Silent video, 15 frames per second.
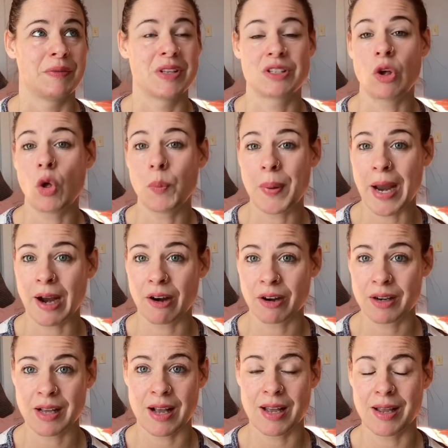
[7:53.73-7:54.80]

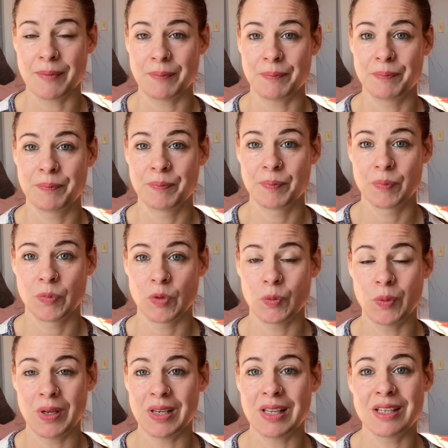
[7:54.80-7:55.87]
paradigm. We
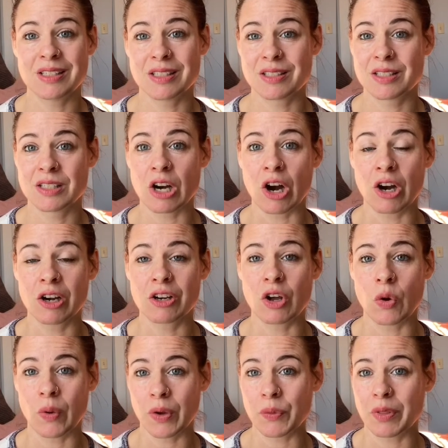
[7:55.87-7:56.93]
need to start
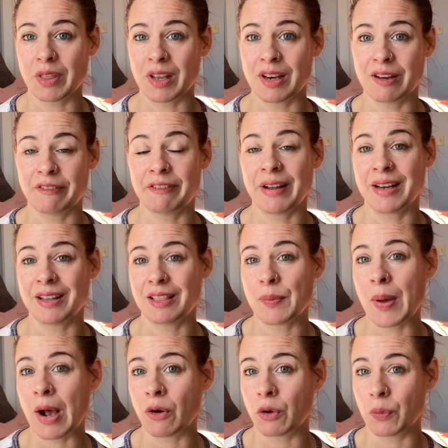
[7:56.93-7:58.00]
going within and finding the
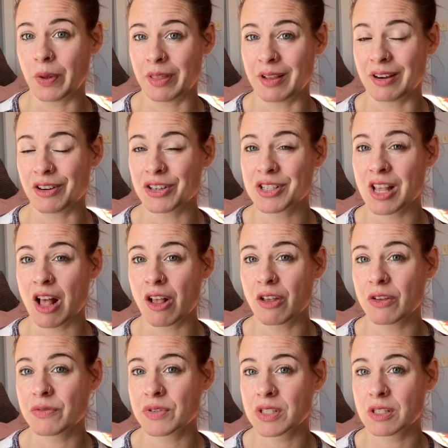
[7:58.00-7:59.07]
power within
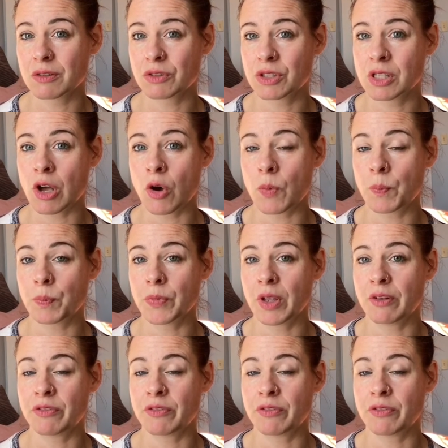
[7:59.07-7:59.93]
ourselves. So if you